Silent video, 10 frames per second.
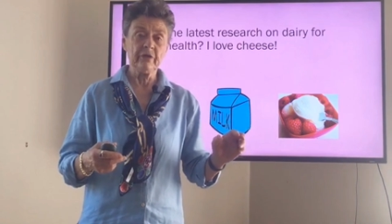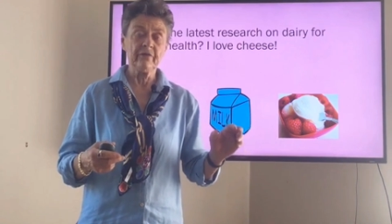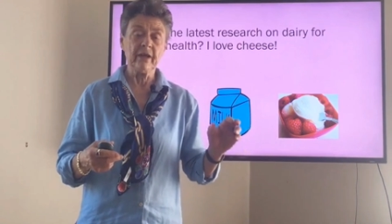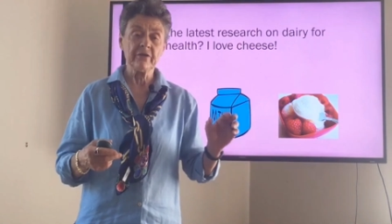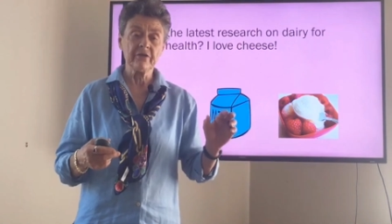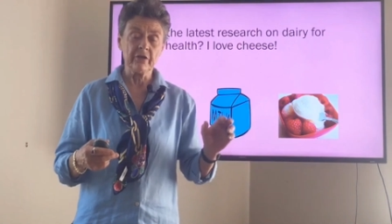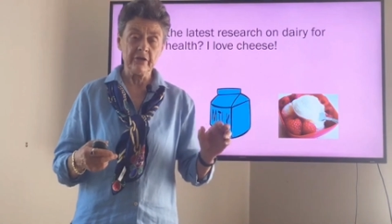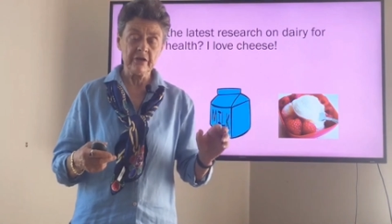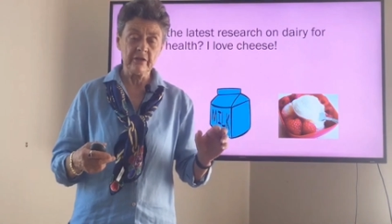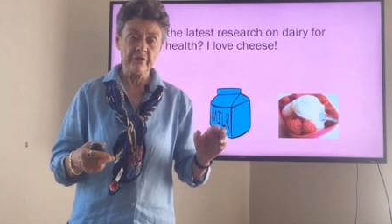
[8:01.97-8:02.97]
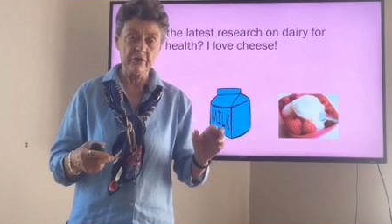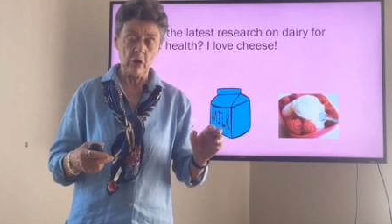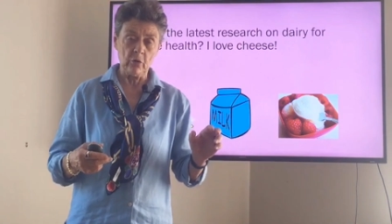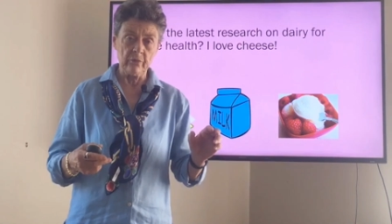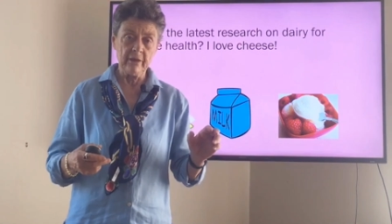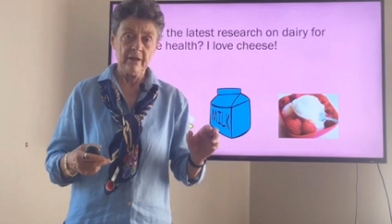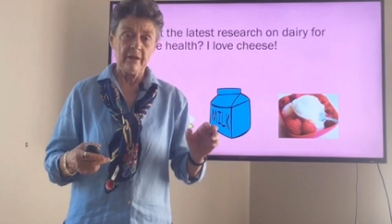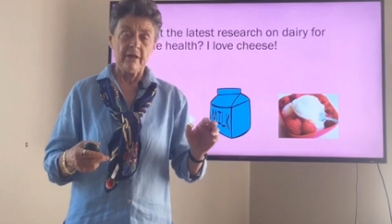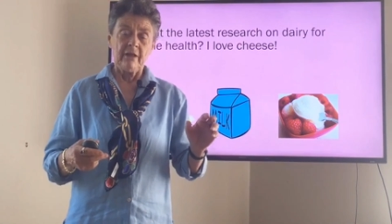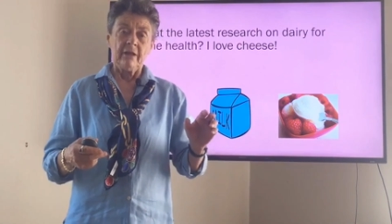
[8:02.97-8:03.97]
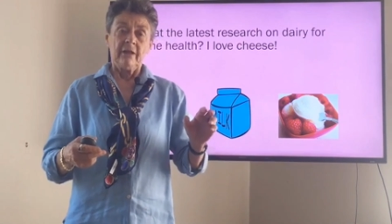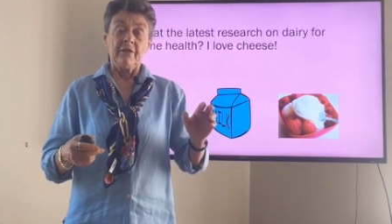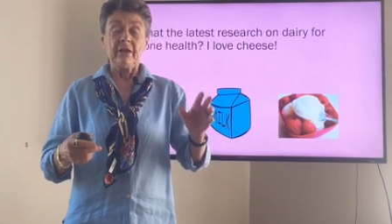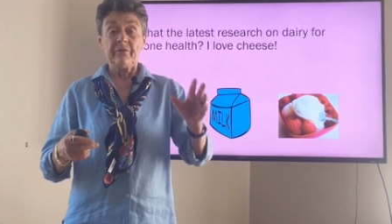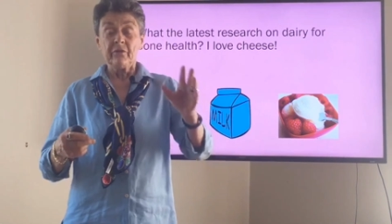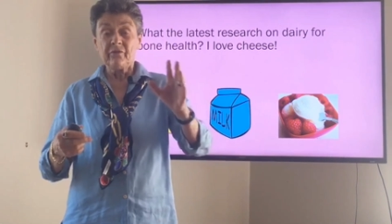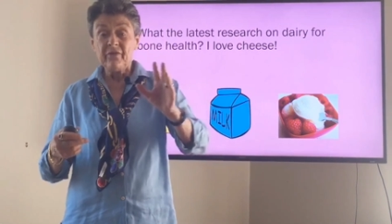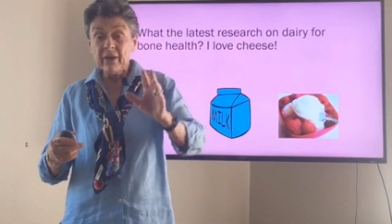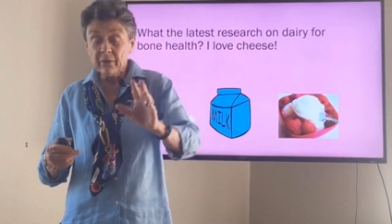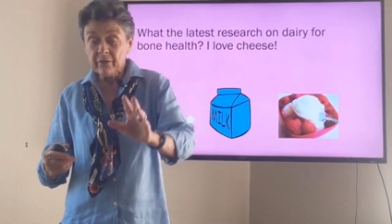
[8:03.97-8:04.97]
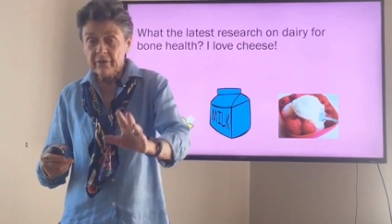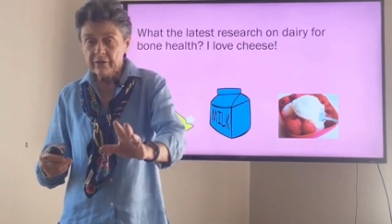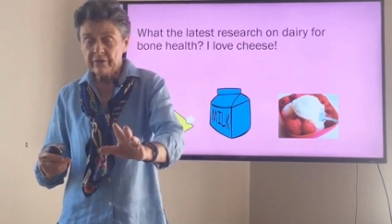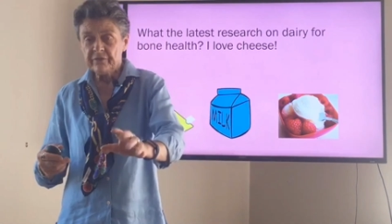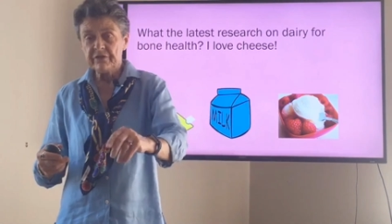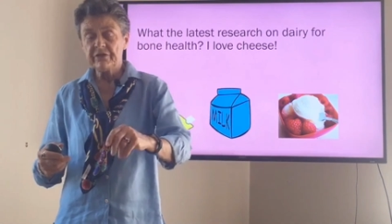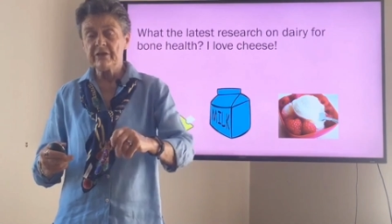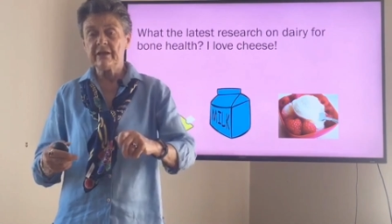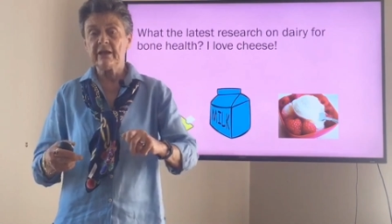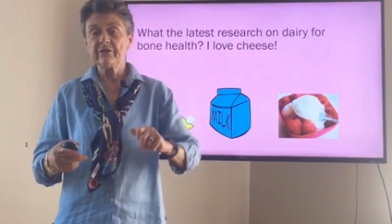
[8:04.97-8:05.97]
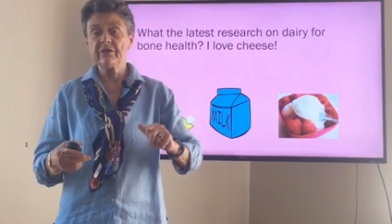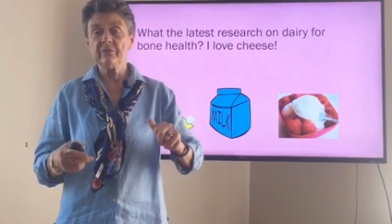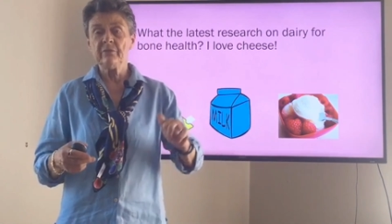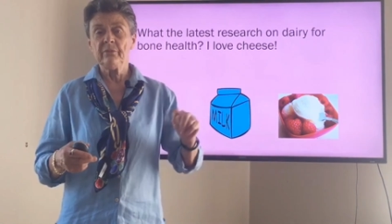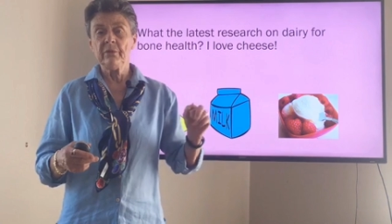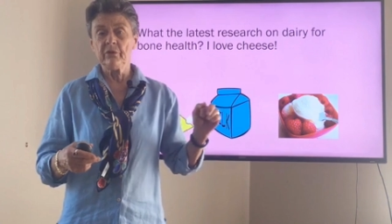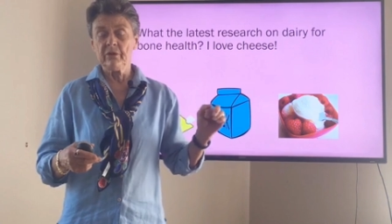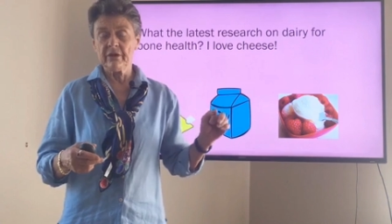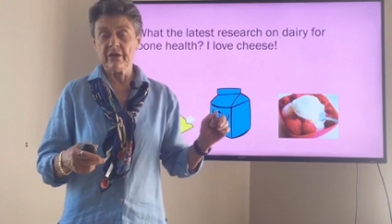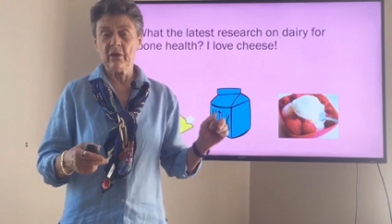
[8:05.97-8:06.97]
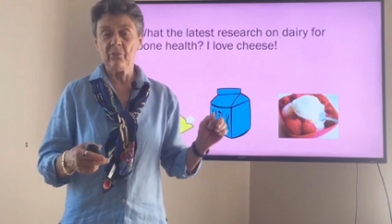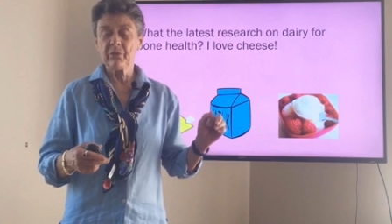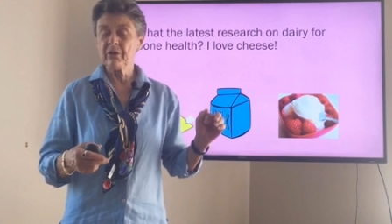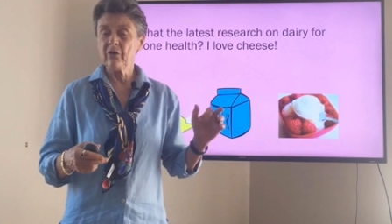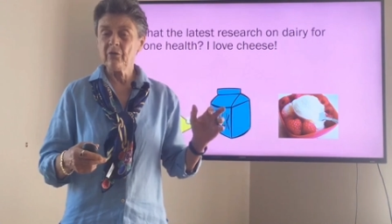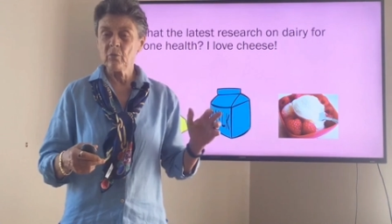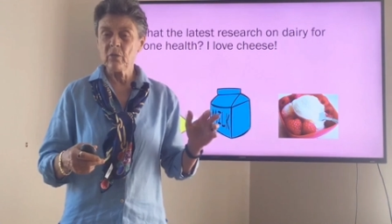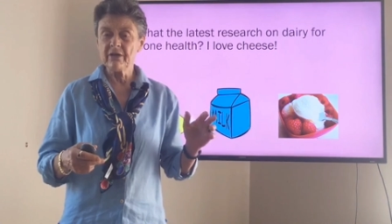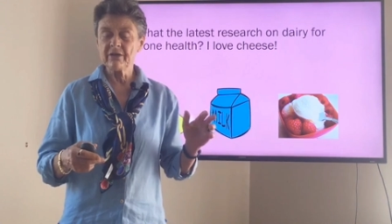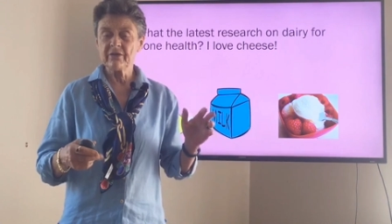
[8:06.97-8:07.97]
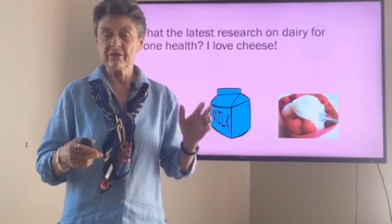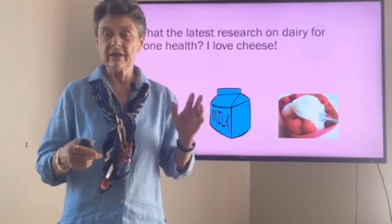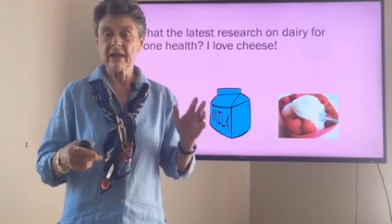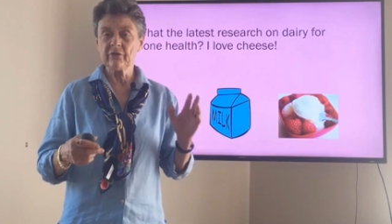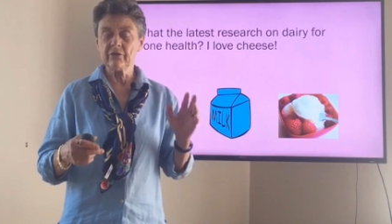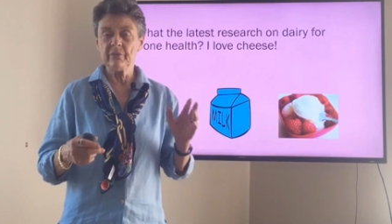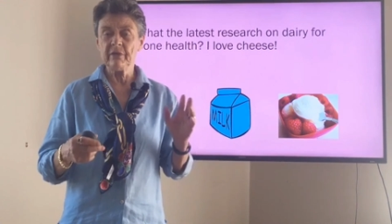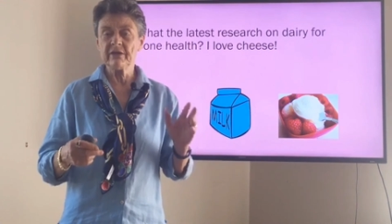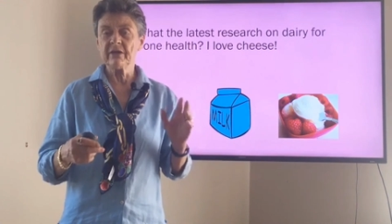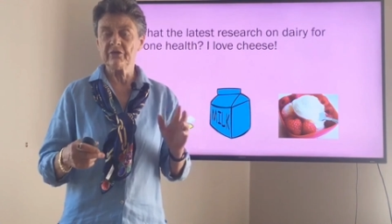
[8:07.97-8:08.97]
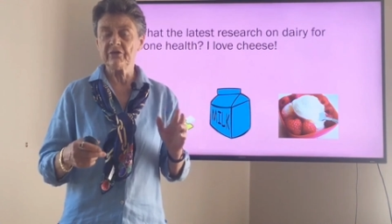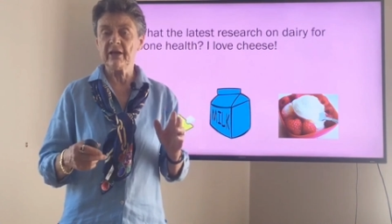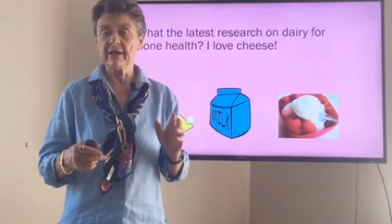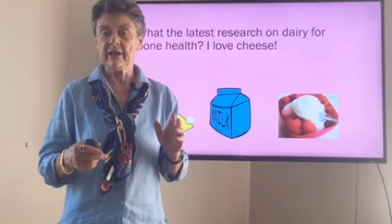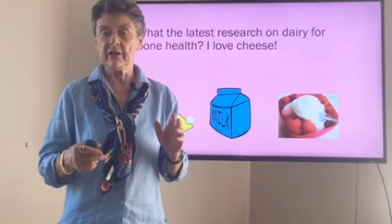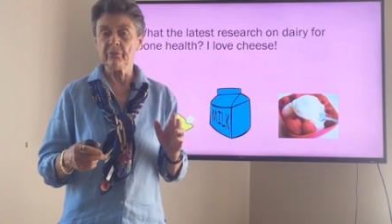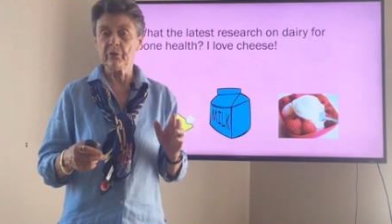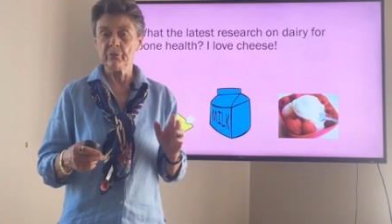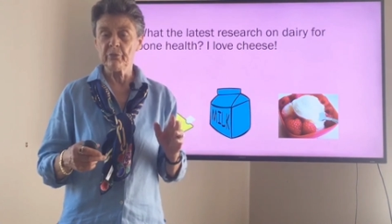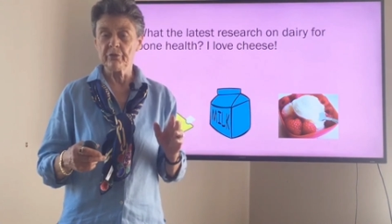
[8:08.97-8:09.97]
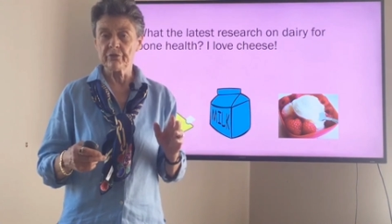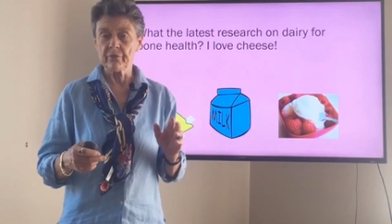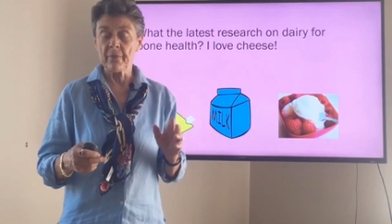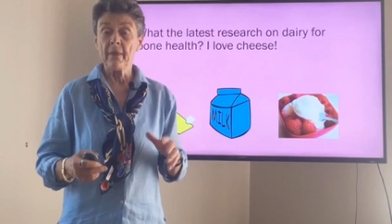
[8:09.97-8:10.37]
In fact, studies have shown that if you're very, very deficient in calcium, milk can help, but otherwise it's not going to be such a gigantic bone booster.